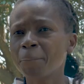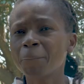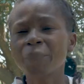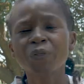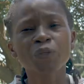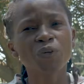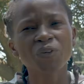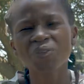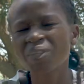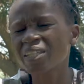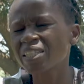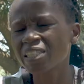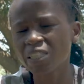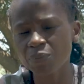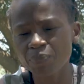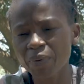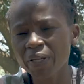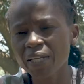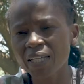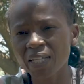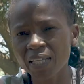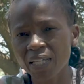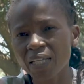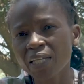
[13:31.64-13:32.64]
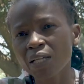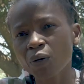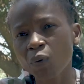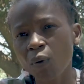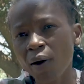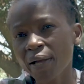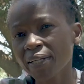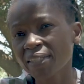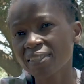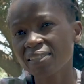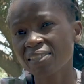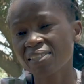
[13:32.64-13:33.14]
you know, the deepening
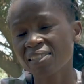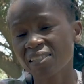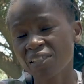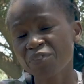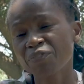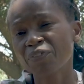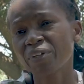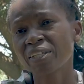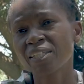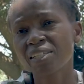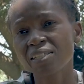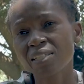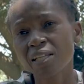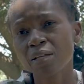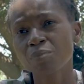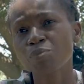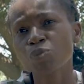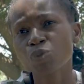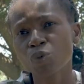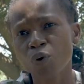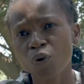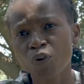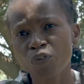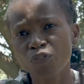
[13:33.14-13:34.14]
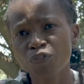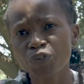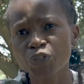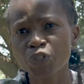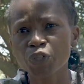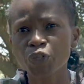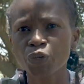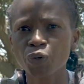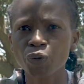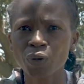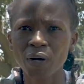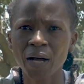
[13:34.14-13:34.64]
inequalities even in terms of,
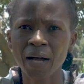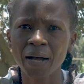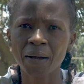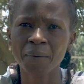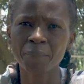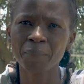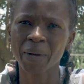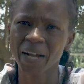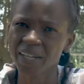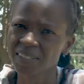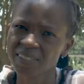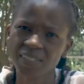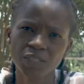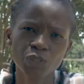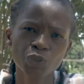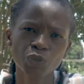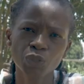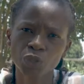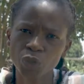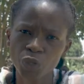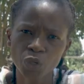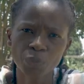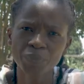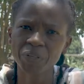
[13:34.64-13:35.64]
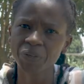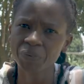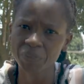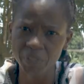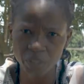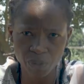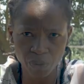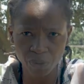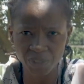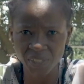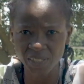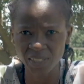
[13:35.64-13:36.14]
you know, access to economic
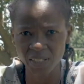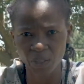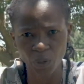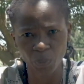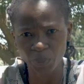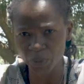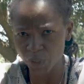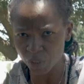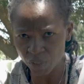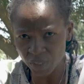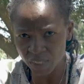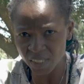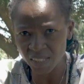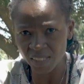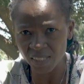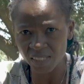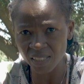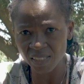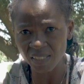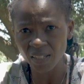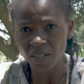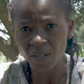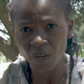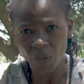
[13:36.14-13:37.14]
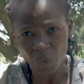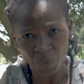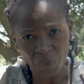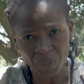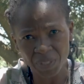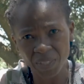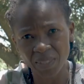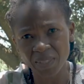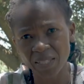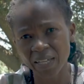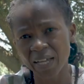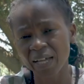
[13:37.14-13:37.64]
resources and opportunities
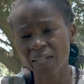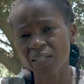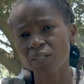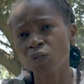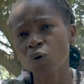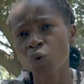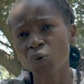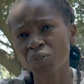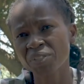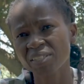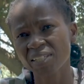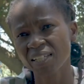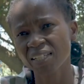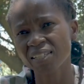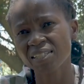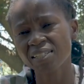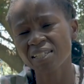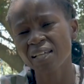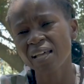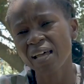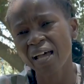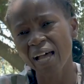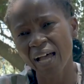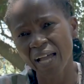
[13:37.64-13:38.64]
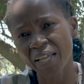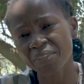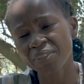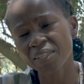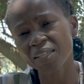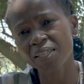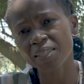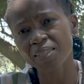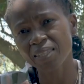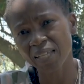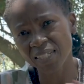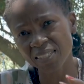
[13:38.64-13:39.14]
within the current context. I
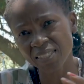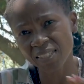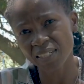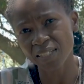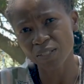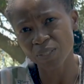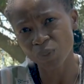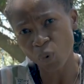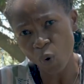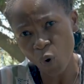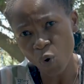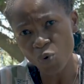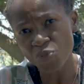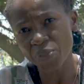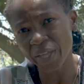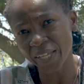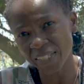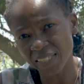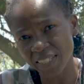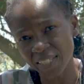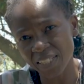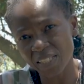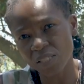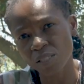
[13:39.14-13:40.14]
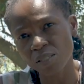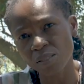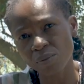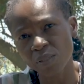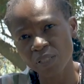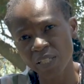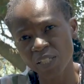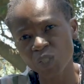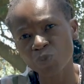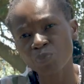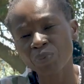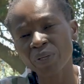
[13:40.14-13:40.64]
think that all that has
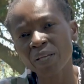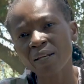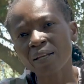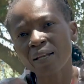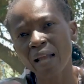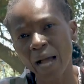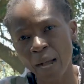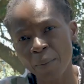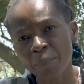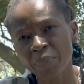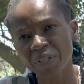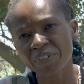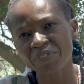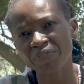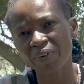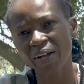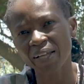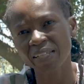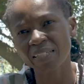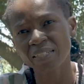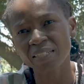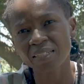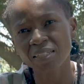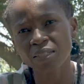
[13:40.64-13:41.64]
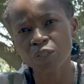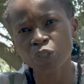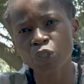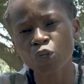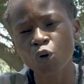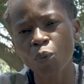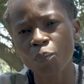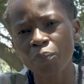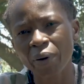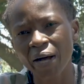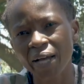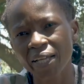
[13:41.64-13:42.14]
been amplified, you
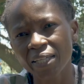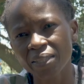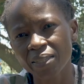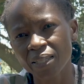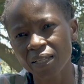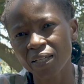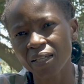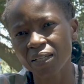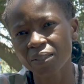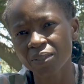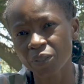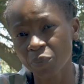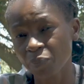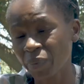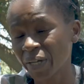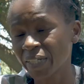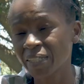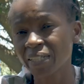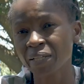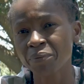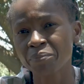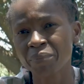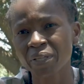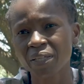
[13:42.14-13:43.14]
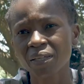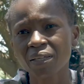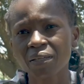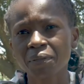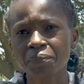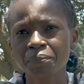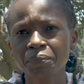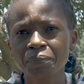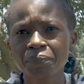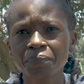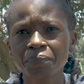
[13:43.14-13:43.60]
know, by the pandemic.